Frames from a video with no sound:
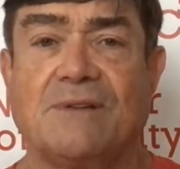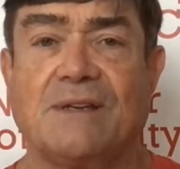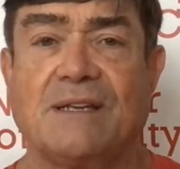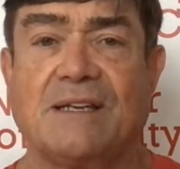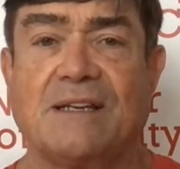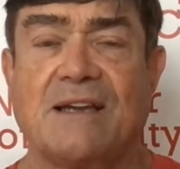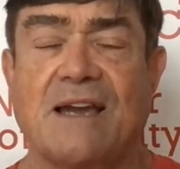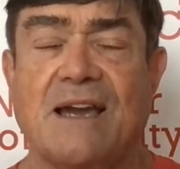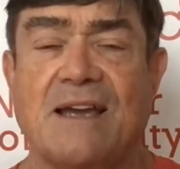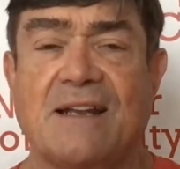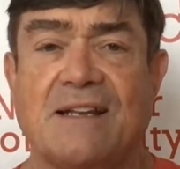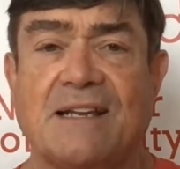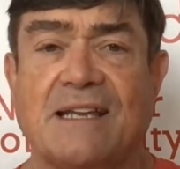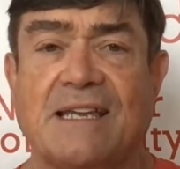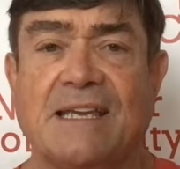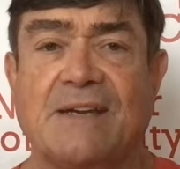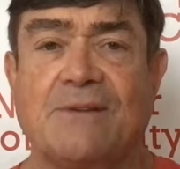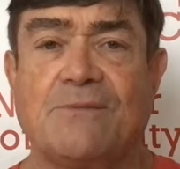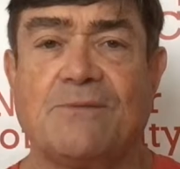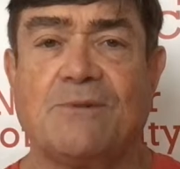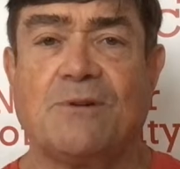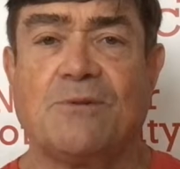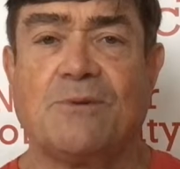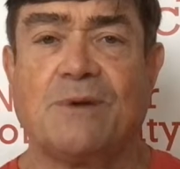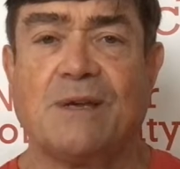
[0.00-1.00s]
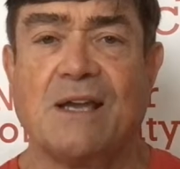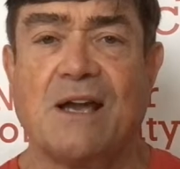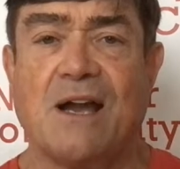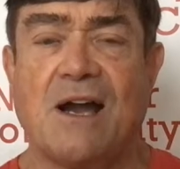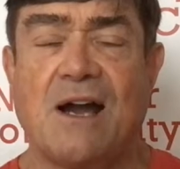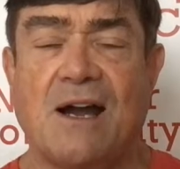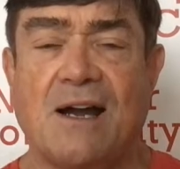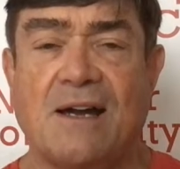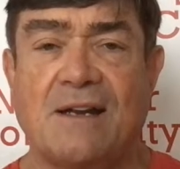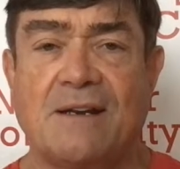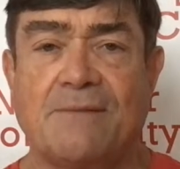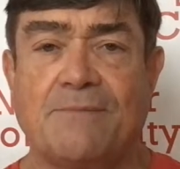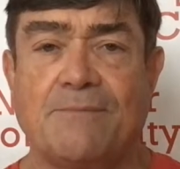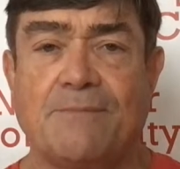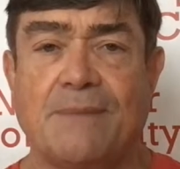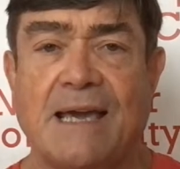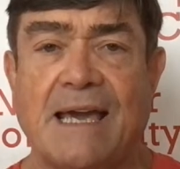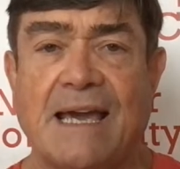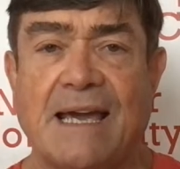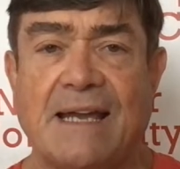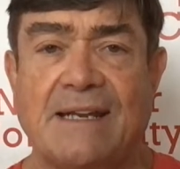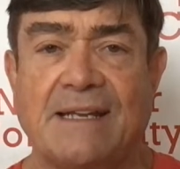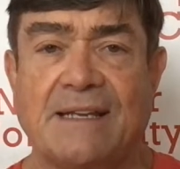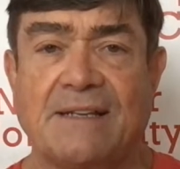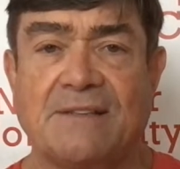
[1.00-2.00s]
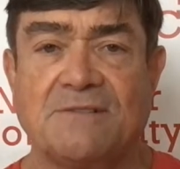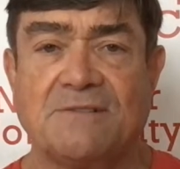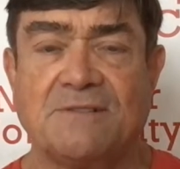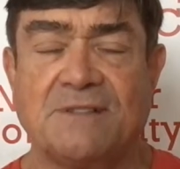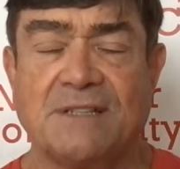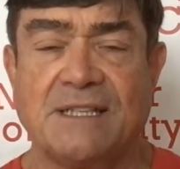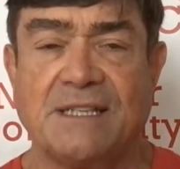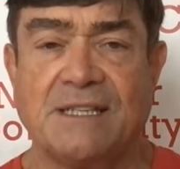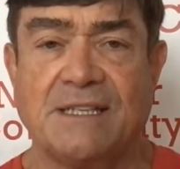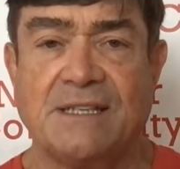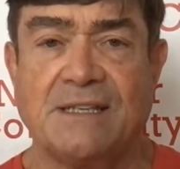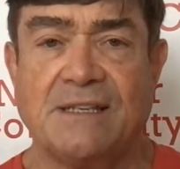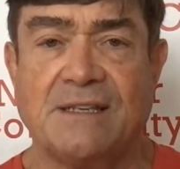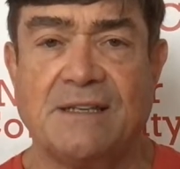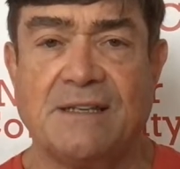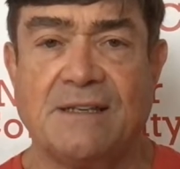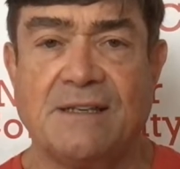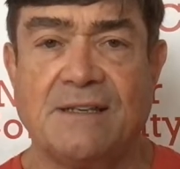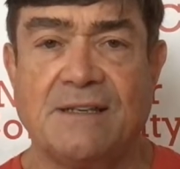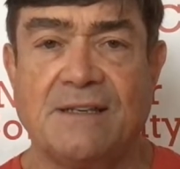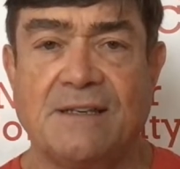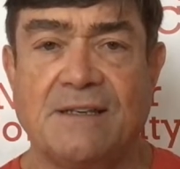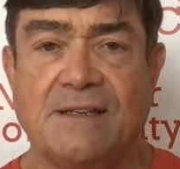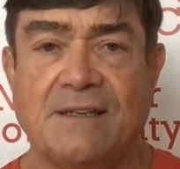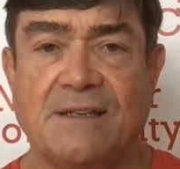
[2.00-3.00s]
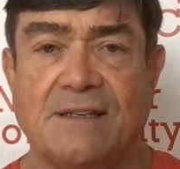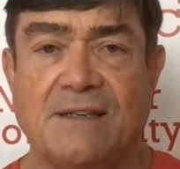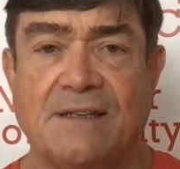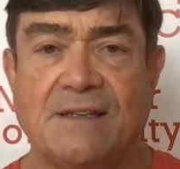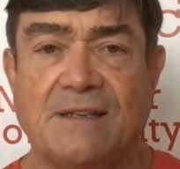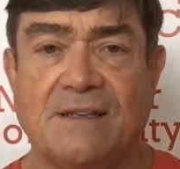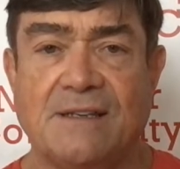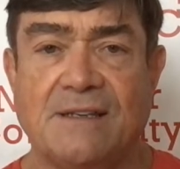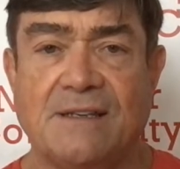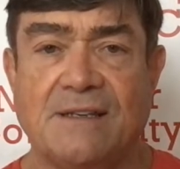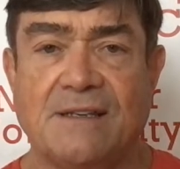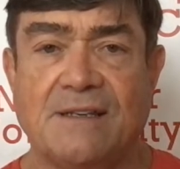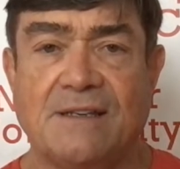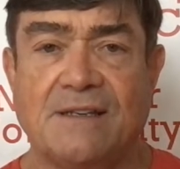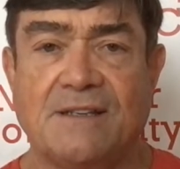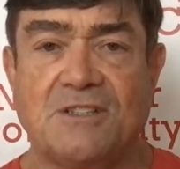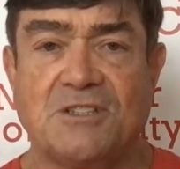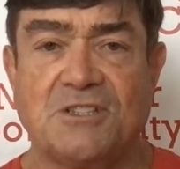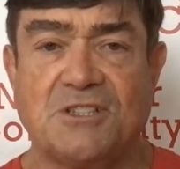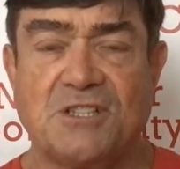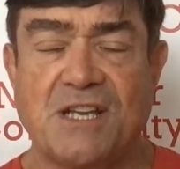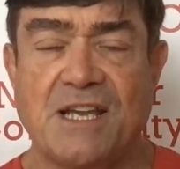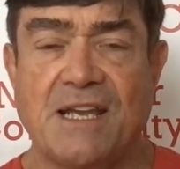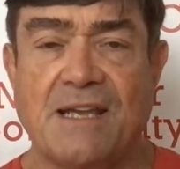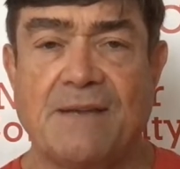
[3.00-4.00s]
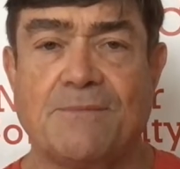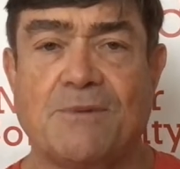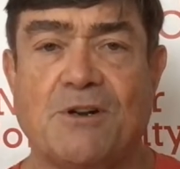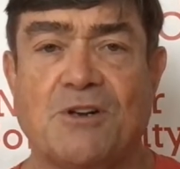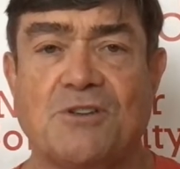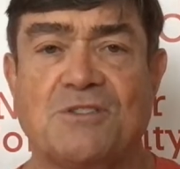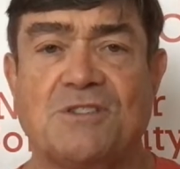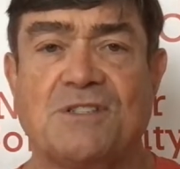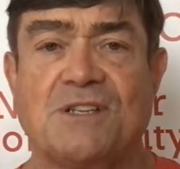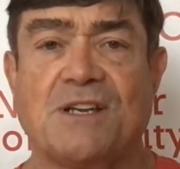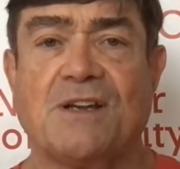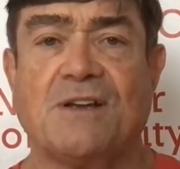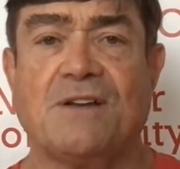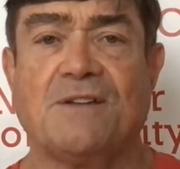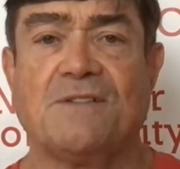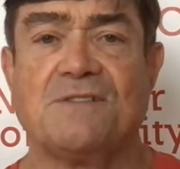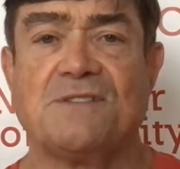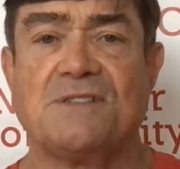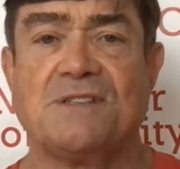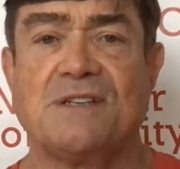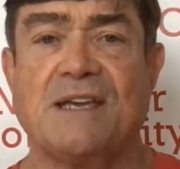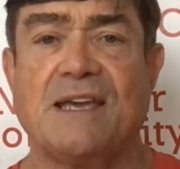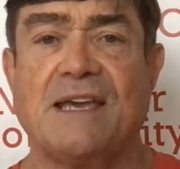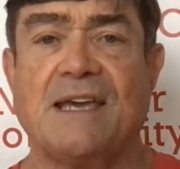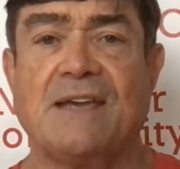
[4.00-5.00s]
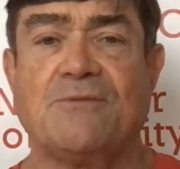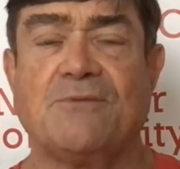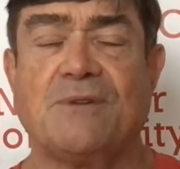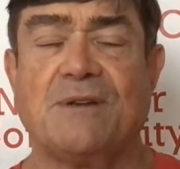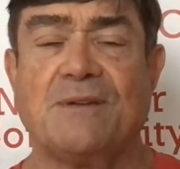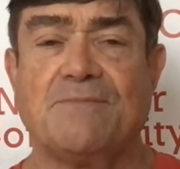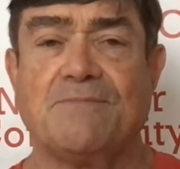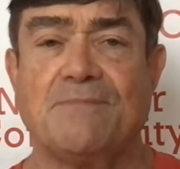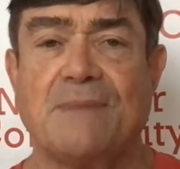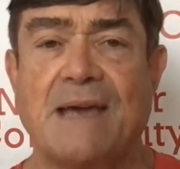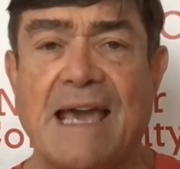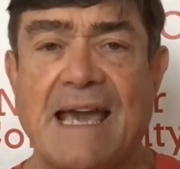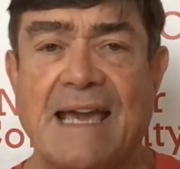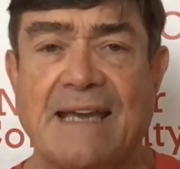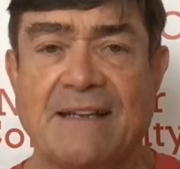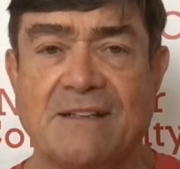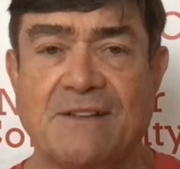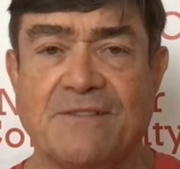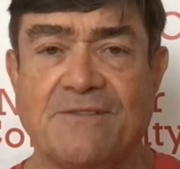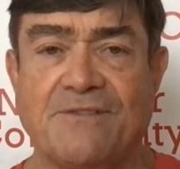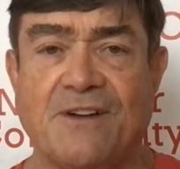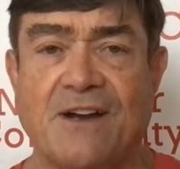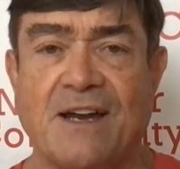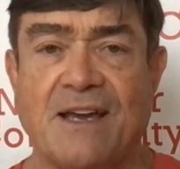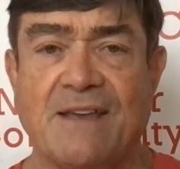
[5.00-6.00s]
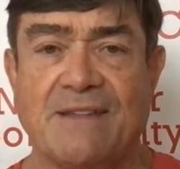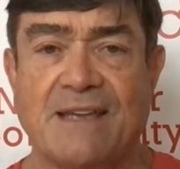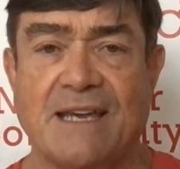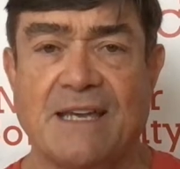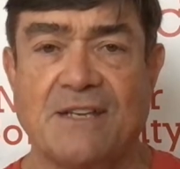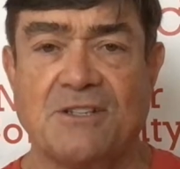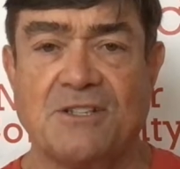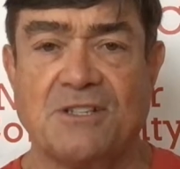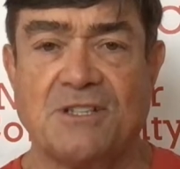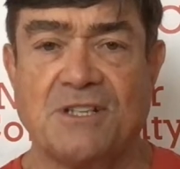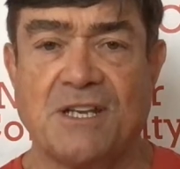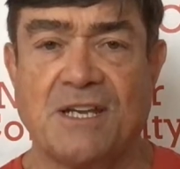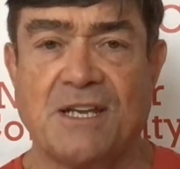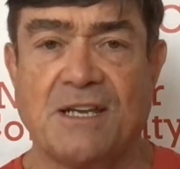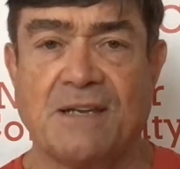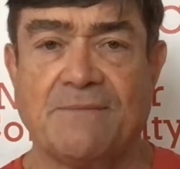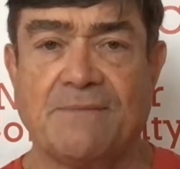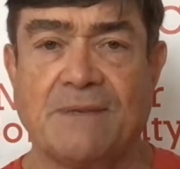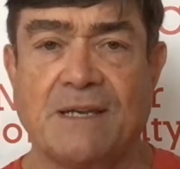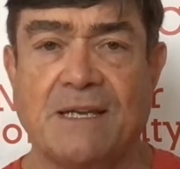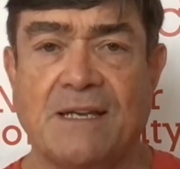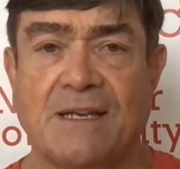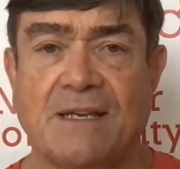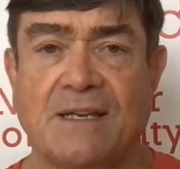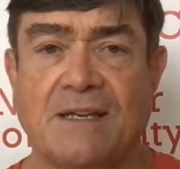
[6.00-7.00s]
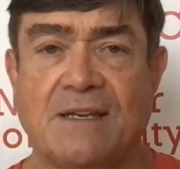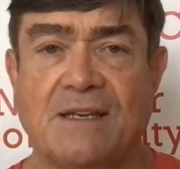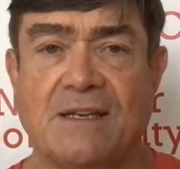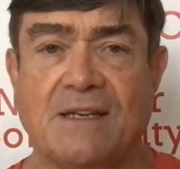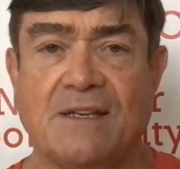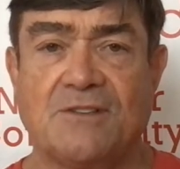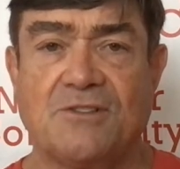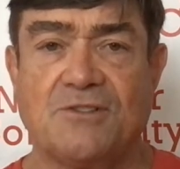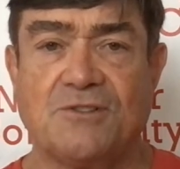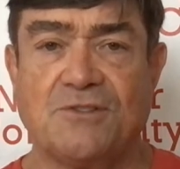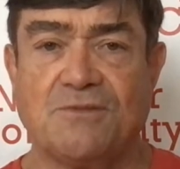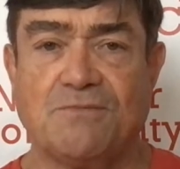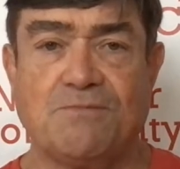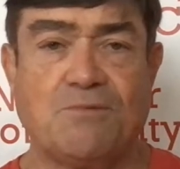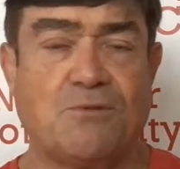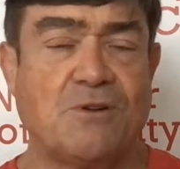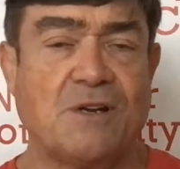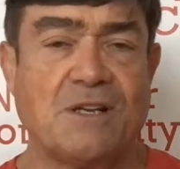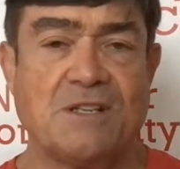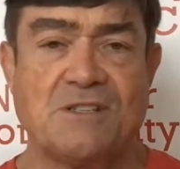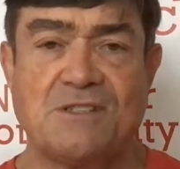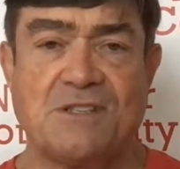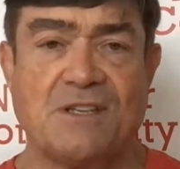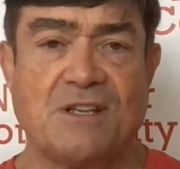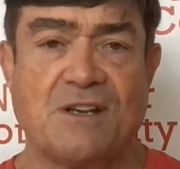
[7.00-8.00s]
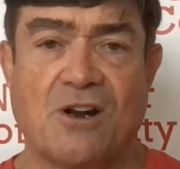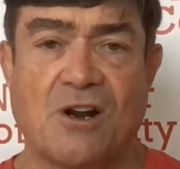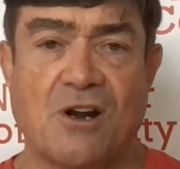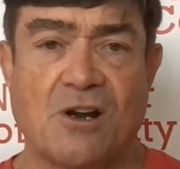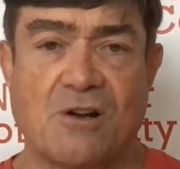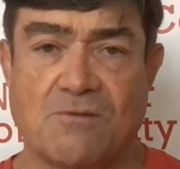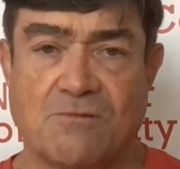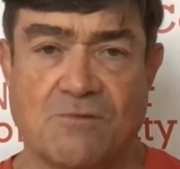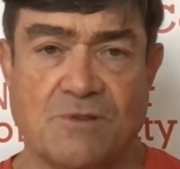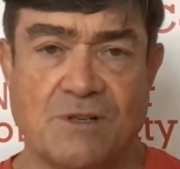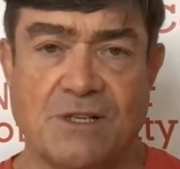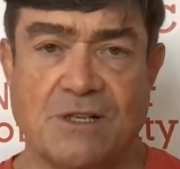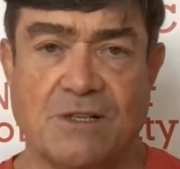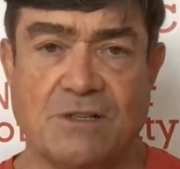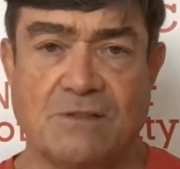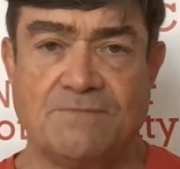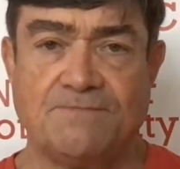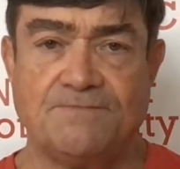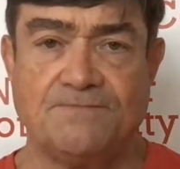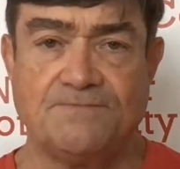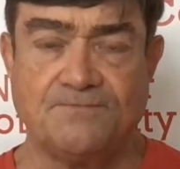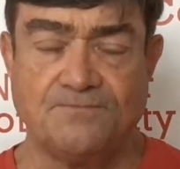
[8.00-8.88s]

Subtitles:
kind of get where we automatically shame ourselves, and we magnify that shame to points that aren't real.